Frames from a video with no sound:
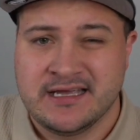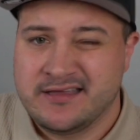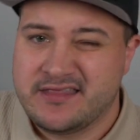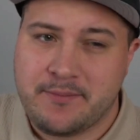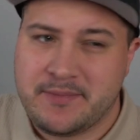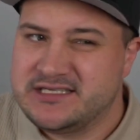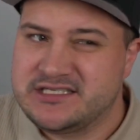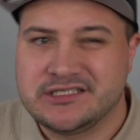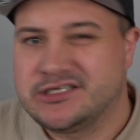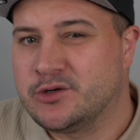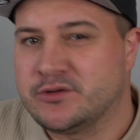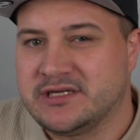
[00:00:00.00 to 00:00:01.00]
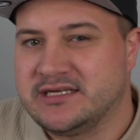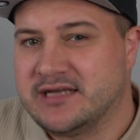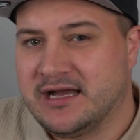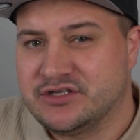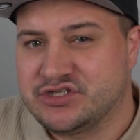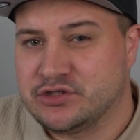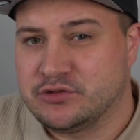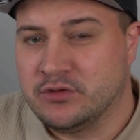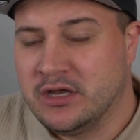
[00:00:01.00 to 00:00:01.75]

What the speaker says: That means you don't need to